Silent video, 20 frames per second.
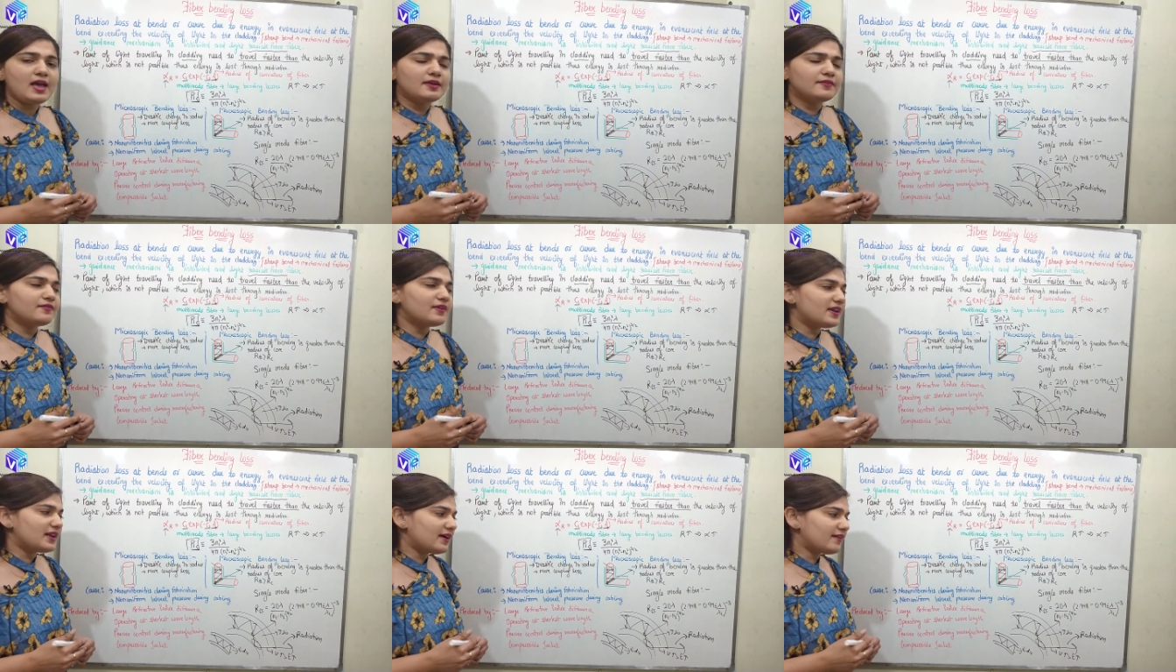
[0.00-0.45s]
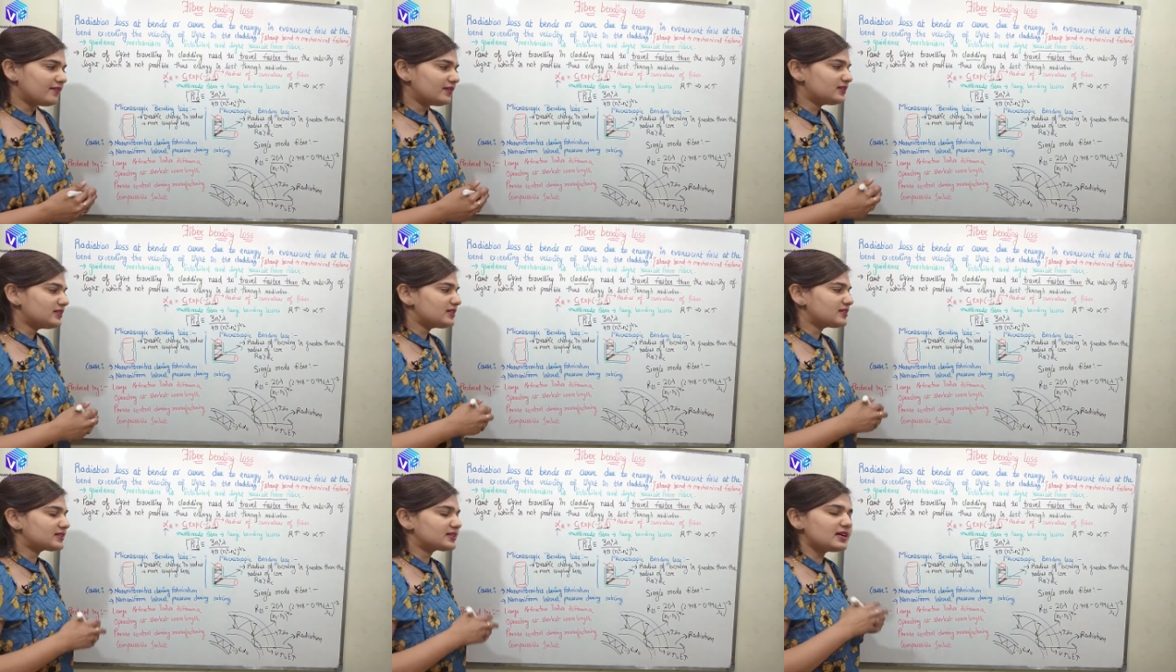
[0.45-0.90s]

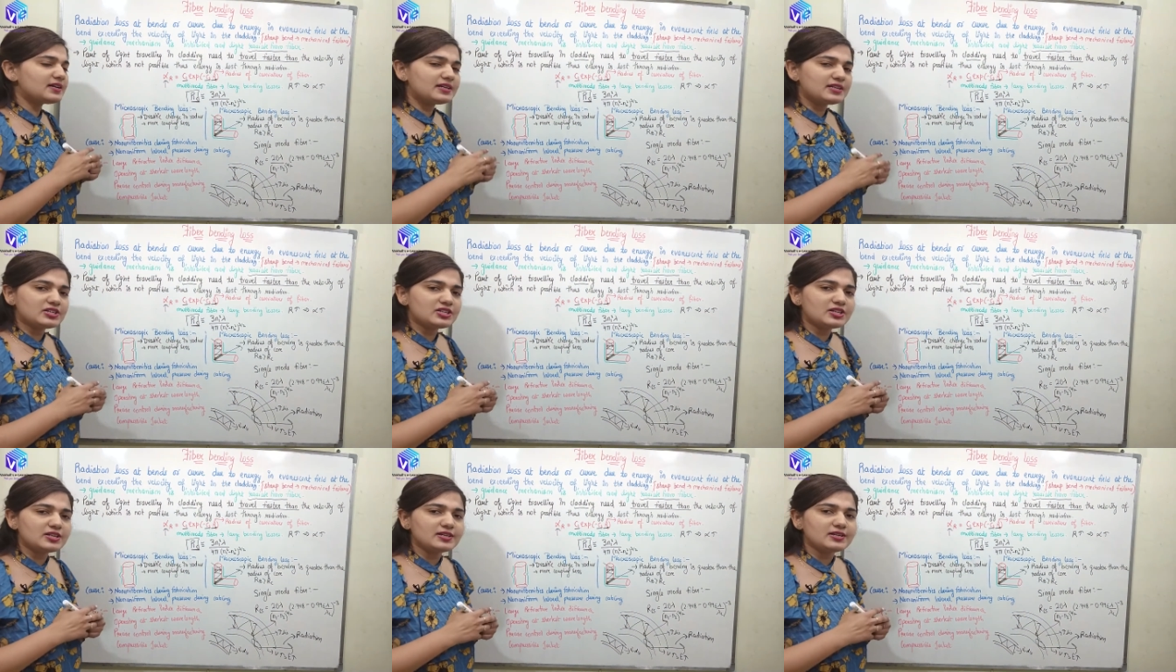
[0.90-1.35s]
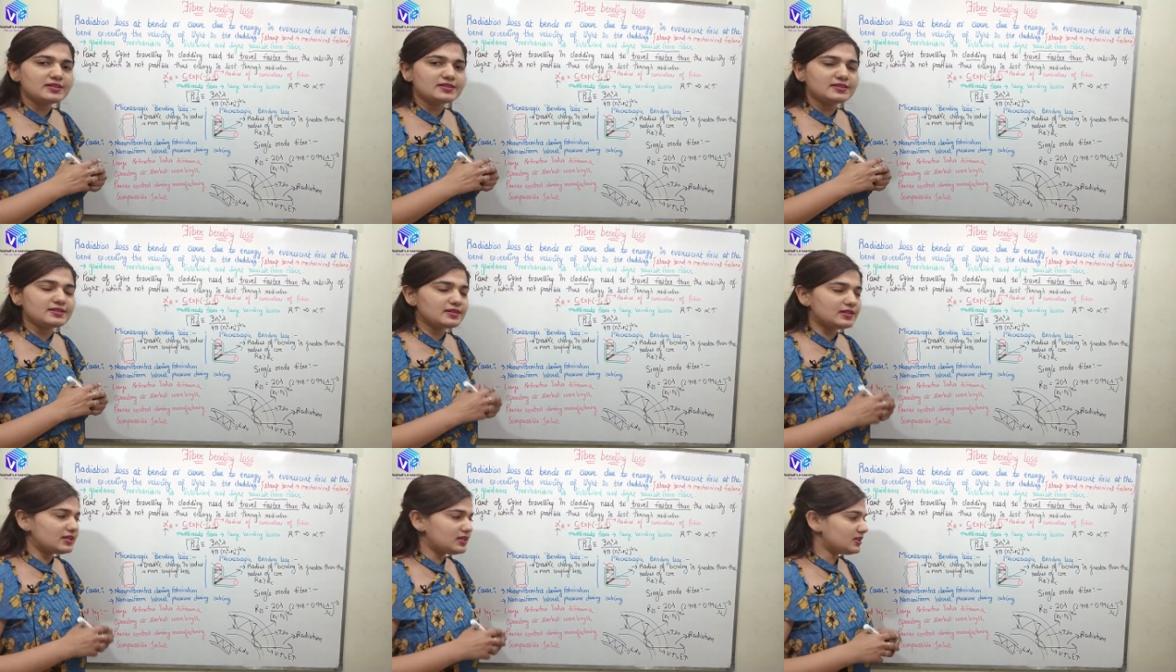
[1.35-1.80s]
Whenever this condition
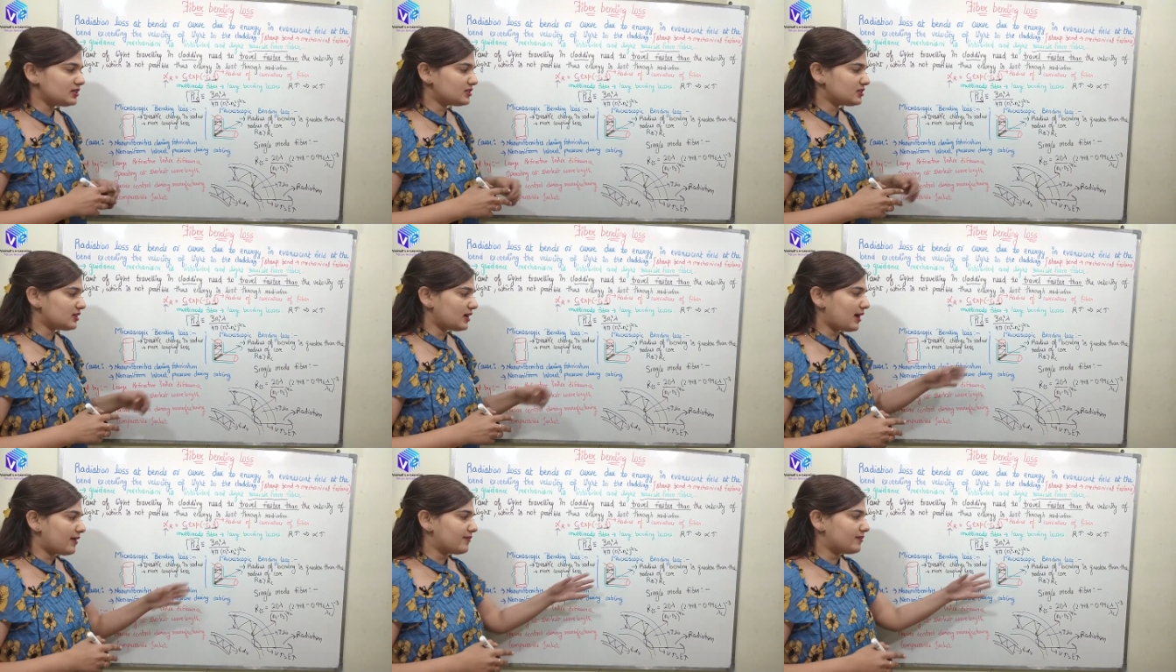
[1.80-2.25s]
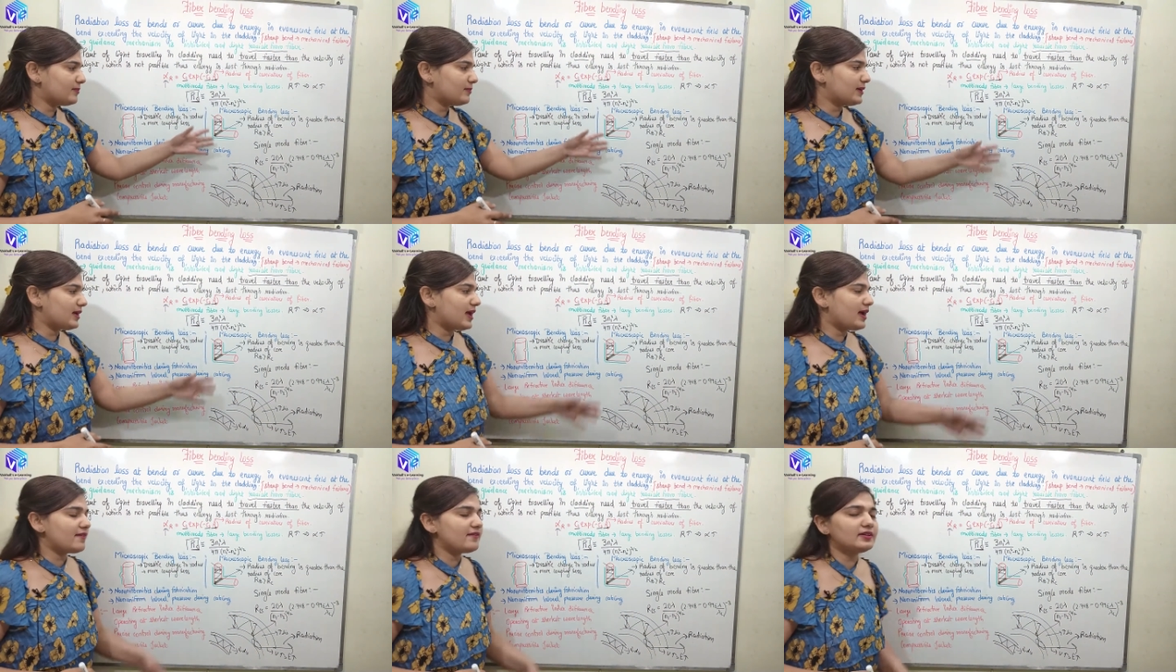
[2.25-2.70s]
is reached, I will
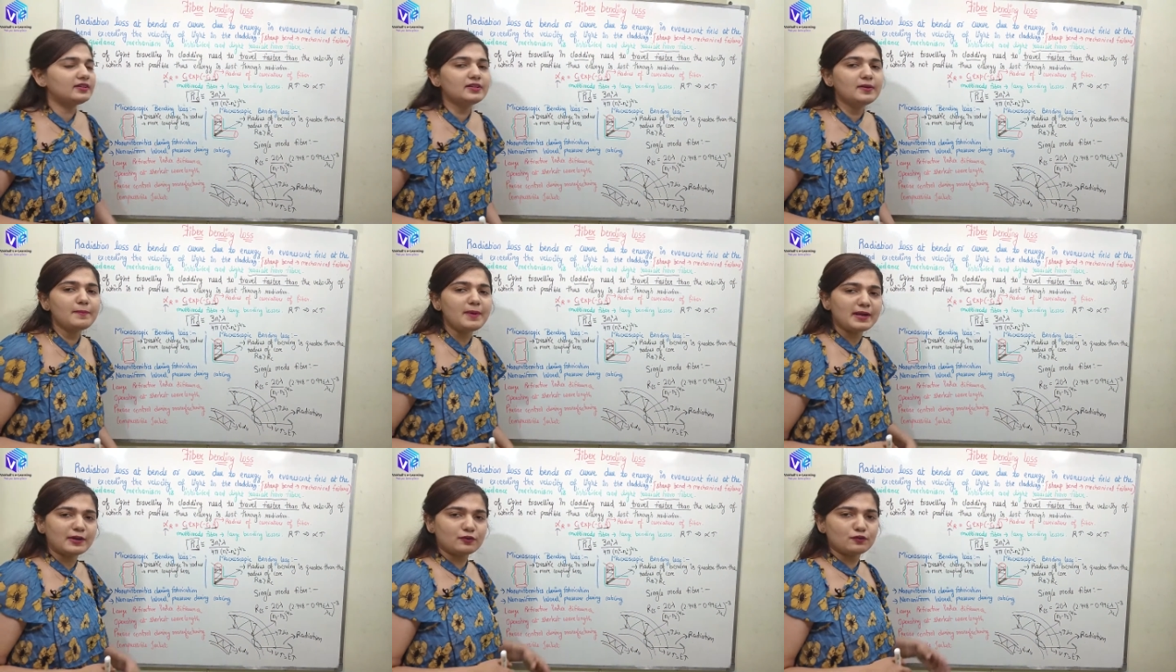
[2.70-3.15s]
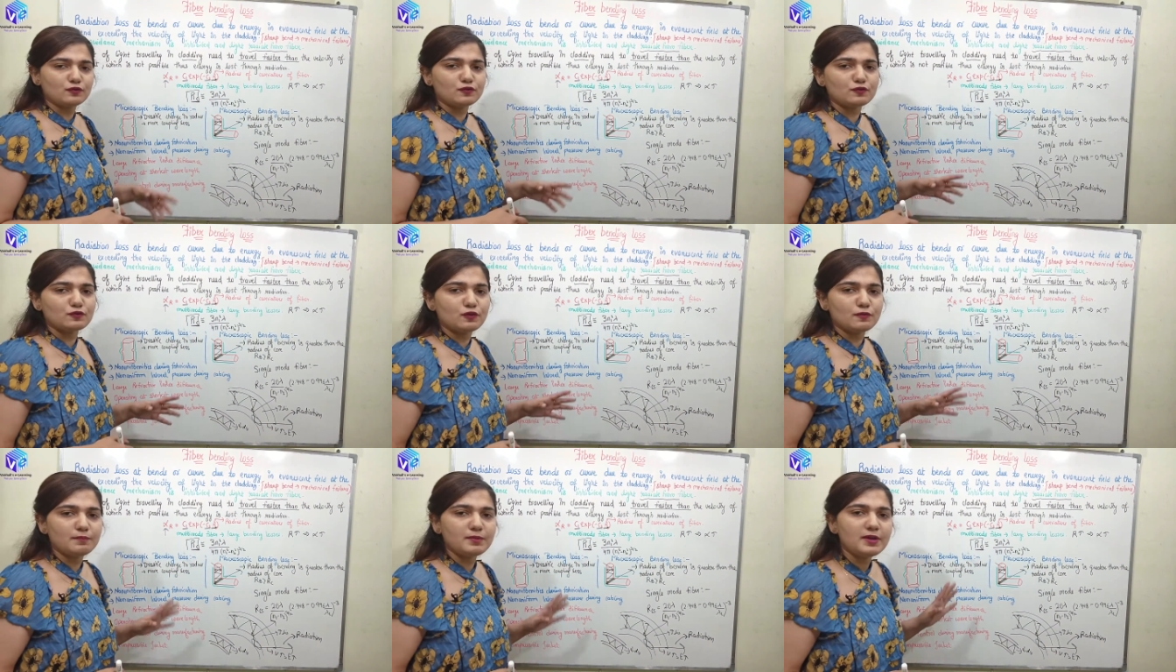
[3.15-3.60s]
be having the
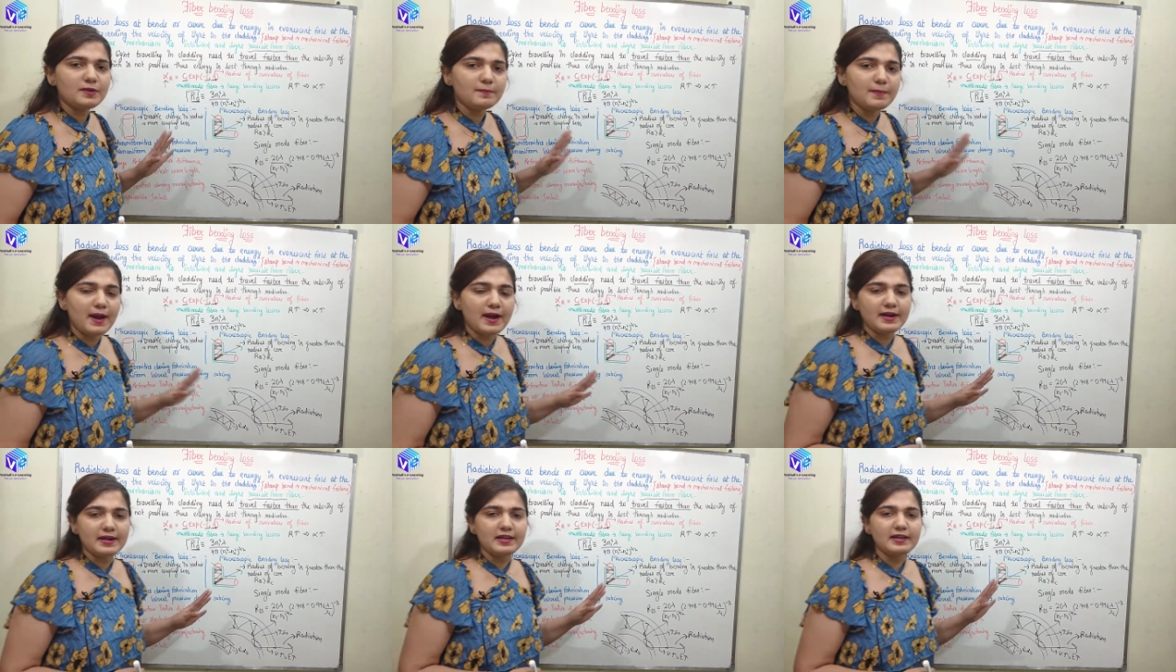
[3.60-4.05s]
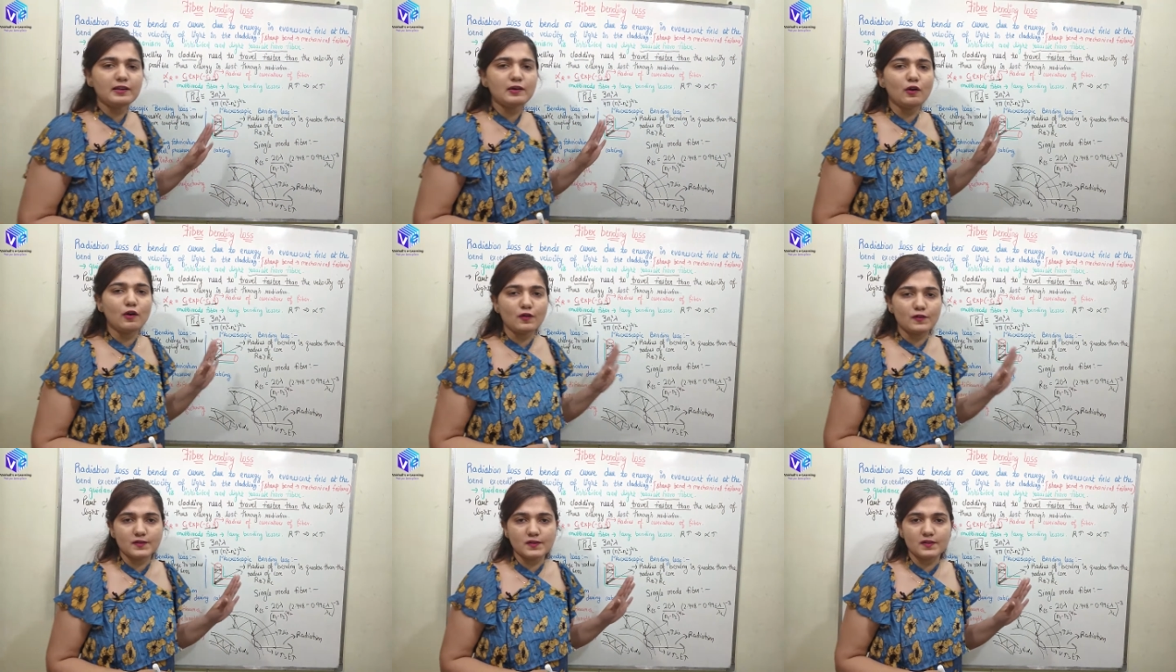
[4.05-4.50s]
macroscopic bending
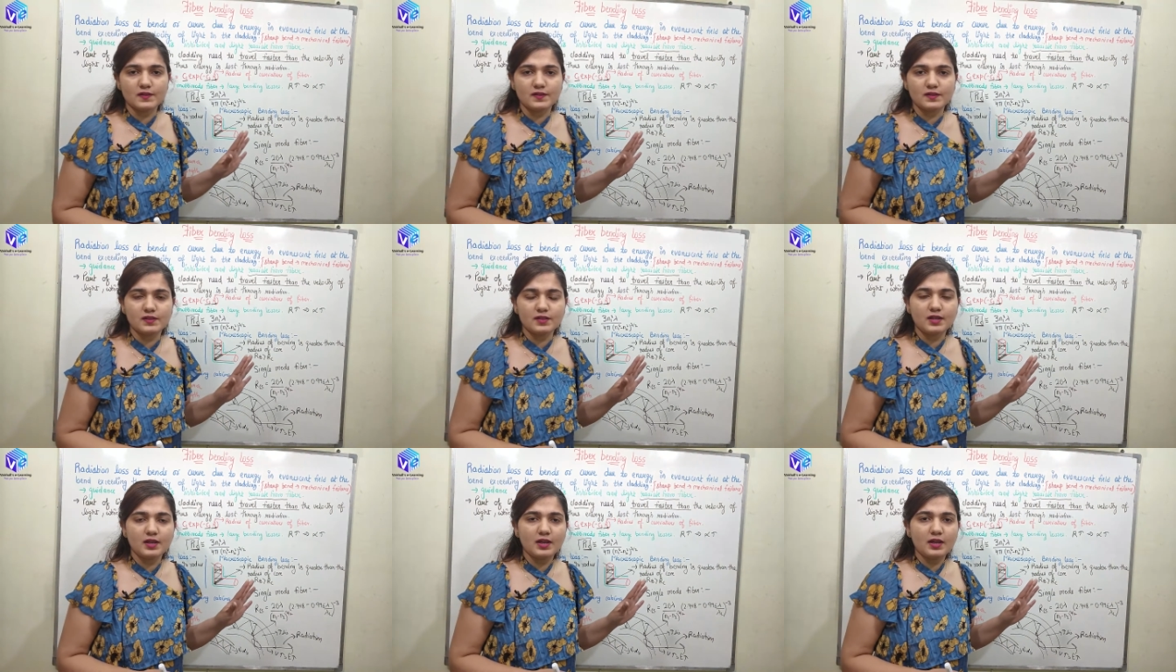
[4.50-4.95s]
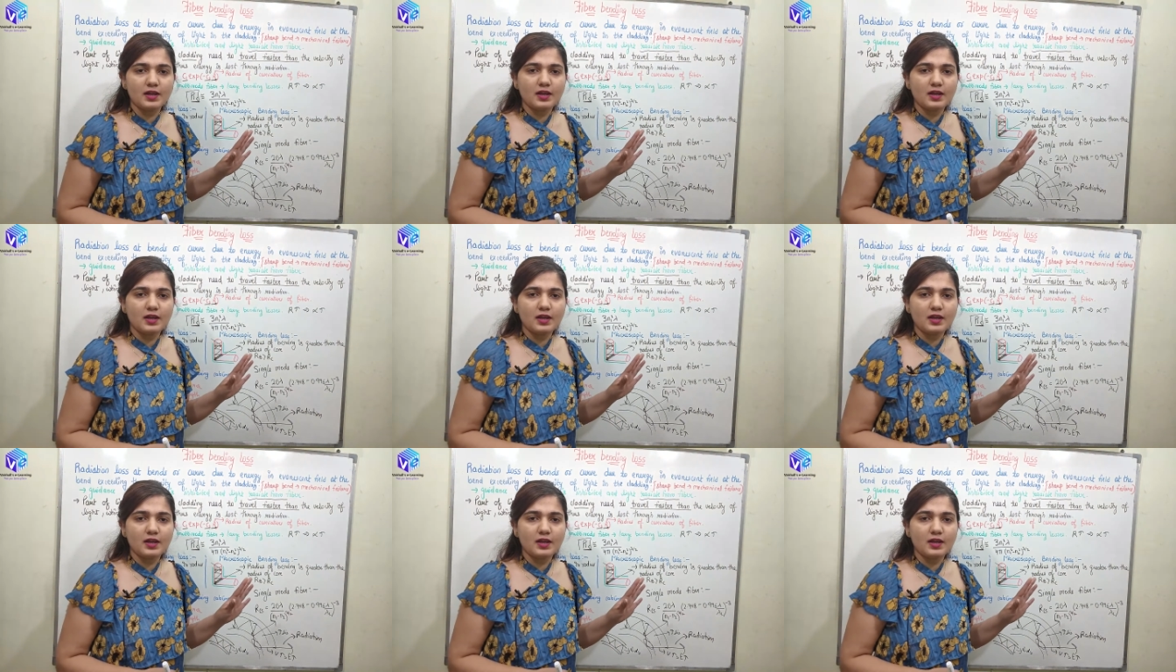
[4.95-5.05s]
losses.